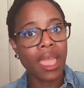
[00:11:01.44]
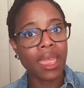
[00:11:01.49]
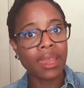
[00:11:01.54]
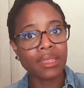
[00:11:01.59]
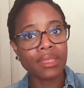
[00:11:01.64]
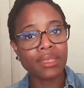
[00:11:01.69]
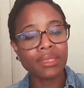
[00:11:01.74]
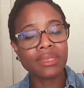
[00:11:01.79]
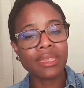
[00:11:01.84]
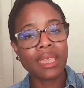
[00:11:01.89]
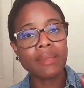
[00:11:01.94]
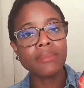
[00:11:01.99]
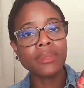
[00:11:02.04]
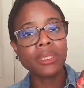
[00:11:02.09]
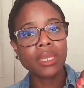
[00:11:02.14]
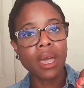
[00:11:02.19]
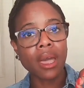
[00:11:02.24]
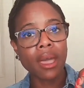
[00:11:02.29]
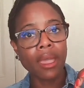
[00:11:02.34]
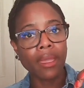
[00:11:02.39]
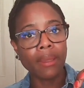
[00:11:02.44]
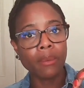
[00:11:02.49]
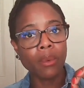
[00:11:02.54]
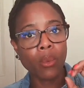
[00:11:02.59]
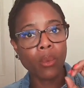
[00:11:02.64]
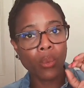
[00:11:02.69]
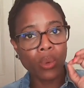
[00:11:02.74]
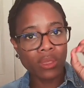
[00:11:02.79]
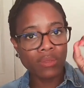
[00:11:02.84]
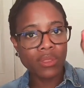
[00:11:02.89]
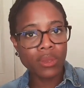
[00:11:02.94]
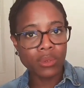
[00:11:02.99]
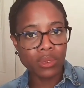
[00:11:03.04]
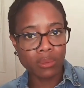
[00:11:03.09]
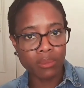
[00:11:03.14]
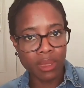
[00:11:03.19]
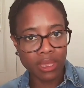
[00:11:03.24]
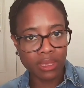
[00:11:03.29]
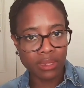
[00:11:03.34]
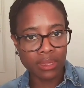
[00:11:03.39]
And at the same time, with those
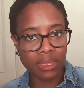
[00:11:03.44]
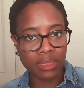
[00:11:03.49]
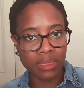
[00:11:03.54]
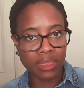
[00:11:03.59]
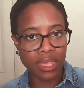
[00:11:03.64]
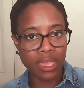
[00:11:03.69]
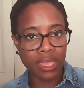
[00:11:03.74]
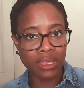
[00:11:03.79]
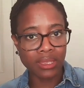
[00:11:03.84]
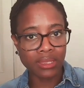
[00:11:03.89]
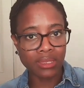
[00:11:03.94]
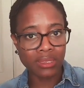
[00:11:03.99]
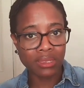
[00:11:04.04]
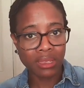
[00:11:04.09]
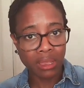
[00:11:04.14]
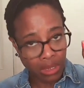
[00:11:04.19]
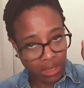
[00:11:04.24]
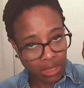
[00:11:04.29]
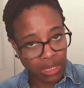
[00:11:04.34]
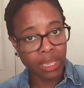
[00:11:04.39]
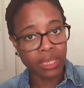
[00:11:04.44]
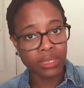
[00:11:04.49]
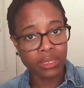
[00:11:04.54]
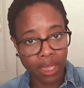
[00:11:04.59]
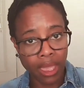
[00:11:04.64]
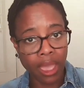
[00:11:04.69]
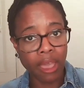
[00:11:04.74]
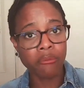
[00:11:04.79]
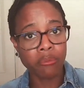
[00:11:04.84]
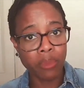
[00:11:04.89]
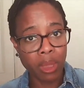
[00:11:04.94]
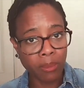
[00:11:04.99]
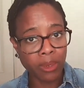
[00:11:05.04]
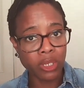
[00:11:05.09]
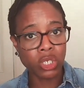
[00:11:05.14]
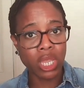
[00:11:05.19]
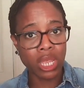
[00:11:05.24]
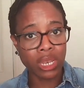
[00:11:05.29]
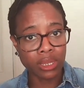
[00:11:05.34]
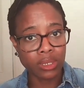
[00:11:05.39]
amazing things, yes, I have met
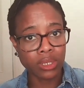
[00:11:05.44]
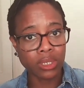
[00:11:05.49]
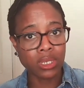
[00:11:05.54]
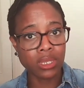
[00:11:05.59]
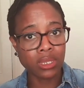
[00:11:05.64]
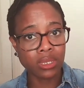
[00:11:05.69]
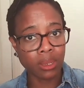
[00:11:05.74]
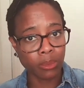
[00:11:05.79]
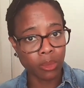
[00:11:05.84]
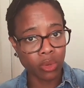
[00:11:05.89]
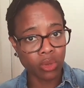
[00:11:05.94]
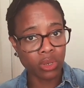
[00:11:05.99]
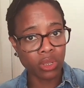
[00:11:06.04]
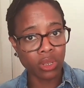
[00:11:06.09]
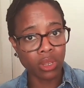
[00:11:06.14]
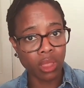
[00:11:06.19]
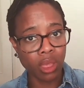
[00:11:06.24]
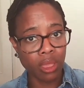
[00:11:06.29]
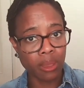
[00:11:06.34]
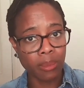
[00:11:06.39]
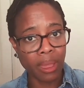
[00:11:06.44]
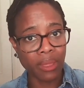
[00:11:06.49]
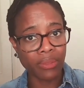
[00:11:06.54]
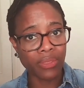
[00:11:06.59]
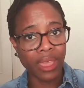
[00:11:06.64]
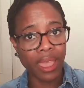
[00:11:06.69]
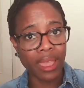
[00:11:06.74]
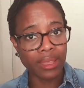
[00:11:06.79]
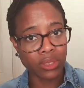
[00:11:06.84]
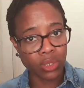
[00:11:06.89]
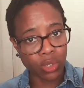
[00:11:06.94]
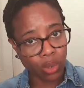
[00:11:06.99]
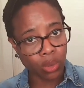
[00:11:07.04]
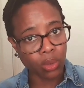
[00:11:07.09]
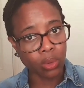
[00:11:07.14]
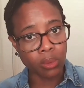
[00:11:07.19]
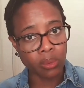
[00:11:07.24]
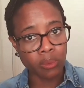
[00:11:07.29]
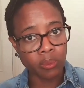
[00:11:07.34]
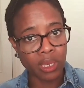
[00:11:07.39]
my challenges. I'm not going to lie about that at
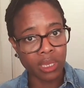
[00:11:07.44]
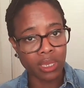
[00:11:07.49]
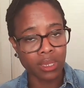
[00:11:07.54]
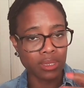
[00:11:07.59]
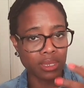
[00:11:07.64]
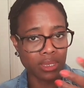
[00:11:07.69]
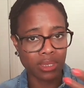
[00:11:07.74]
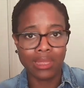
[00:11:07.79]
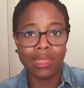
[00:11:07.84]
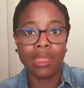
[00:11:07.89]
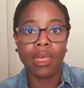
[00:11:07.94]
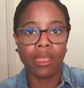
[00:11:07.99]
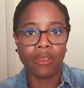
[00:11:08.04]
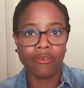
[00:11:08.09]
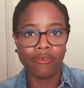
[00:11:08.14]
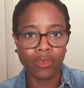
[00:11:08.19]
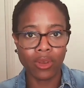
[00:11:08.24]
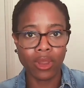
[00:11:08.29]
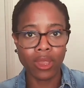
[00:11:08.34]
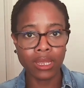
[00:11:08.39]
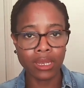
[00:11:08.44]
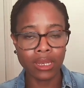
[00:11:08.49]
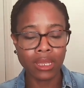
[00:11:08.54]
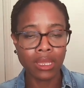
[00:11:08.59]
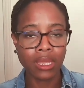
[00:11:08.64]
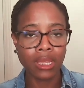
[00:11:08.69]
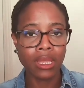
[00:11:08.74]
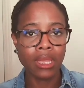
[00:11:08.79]
all, because it's life, right?